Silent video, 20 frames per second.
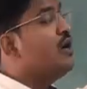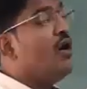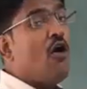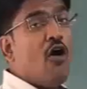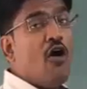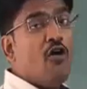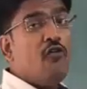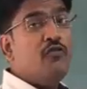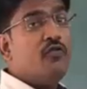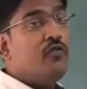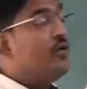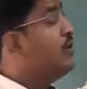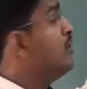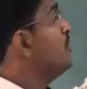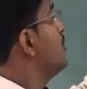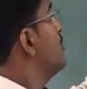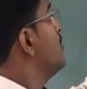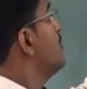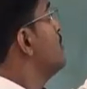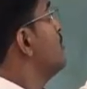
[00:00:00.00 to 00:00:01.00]
of
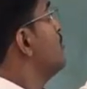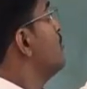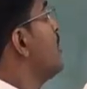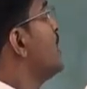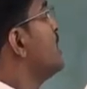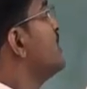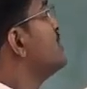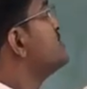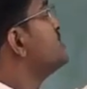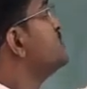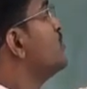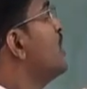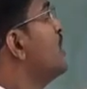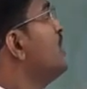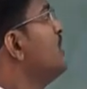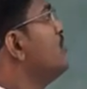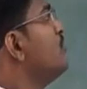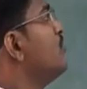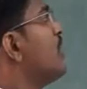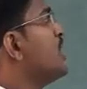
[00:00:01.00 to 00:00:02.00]
minus
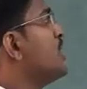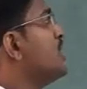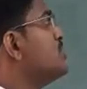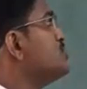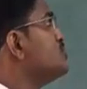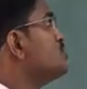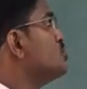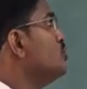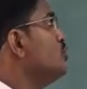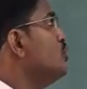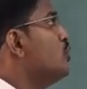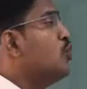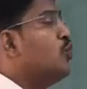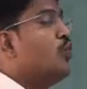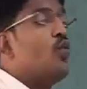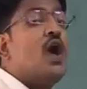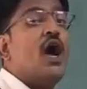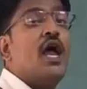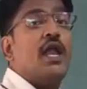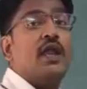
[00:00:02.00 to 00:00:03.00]
1, minus 2,
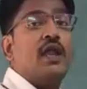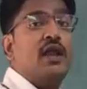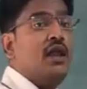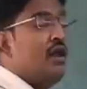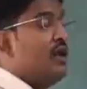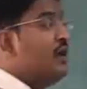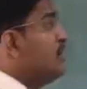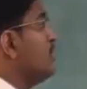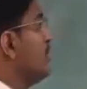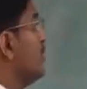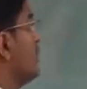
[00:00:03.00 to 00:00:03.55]
1